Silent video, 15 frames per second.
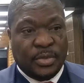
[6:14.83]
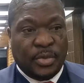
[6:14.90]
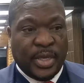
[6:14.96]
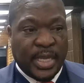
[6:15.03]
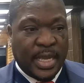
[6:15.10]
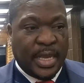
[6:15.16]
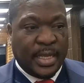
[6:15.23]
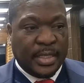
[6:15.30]

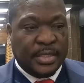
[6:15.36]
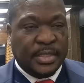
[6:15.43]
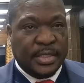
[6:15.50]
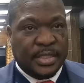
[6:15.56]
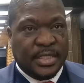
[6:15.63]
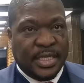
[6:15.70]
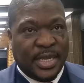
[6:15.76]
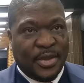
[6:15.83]
we are a
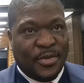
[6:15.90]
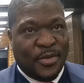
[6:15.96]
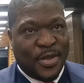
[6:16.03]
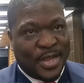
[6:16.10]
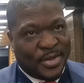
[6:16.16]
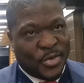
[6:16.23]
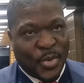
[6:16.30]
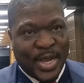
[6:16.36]
city
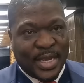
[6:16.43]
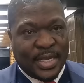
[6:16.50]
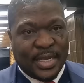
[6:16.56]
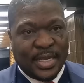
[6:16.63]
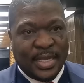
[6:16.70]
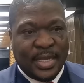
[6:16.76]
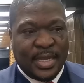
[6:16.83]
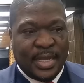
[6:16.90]
at work,